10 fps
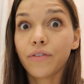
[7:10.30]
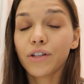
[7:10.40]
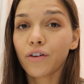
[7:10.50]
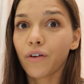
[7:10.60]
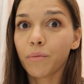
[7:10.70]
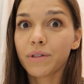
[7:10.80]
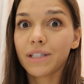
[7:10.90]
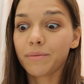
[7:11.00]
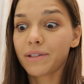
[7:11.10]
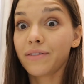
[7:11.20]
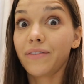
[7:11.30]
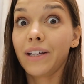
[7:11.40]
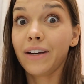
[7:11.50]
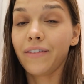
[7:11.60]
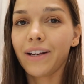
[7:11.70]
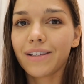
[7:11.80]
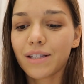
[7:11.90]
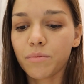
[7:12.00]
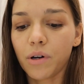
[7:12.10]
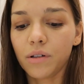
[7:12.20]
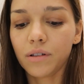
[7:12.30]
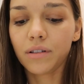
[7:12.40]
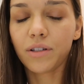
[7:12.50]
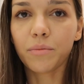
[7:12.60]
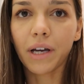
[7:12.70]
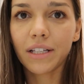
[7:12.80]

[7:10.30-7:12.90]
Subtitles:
fitting room seems really small to my